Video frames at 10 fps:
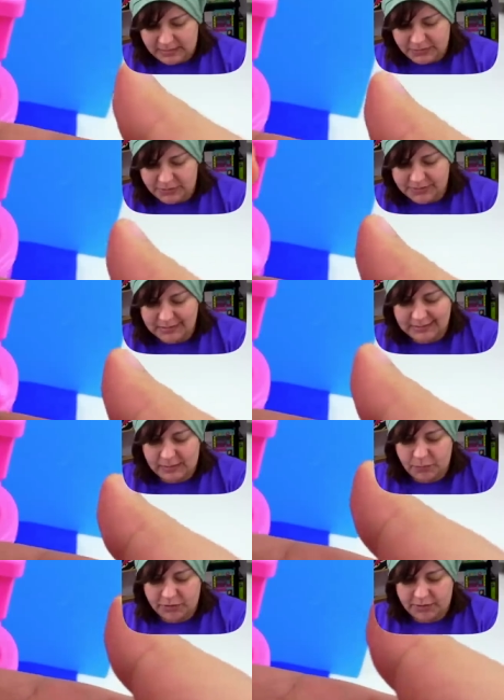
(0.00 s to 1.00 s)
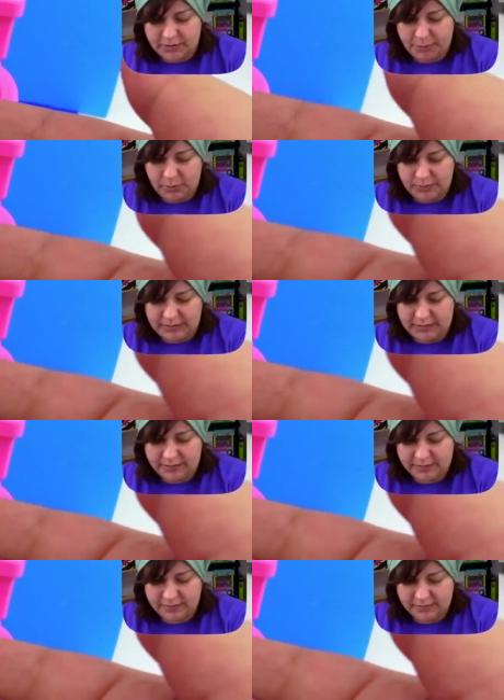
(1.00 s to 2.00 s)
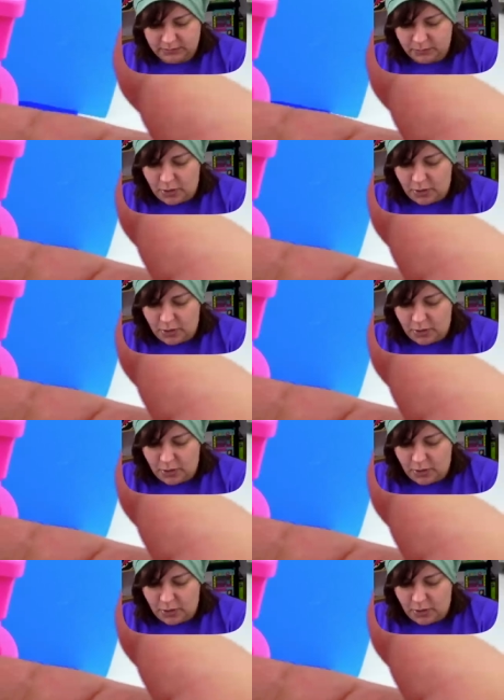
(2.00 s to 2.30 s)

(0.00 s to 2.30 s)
is there still any more poo in here? Oh,